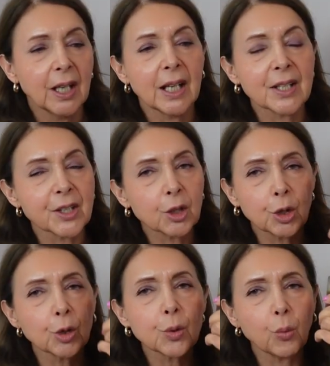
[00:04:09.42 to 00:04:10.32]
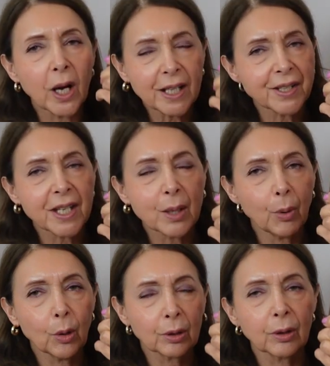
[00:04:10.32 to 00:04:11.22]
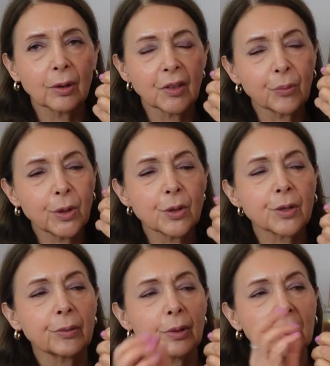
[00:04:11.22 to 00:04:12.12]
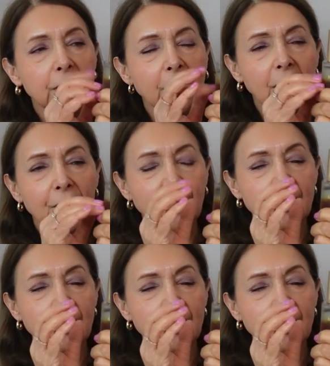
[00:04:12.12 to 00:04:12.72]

It's a good weighty bottle, it's beautiful glass,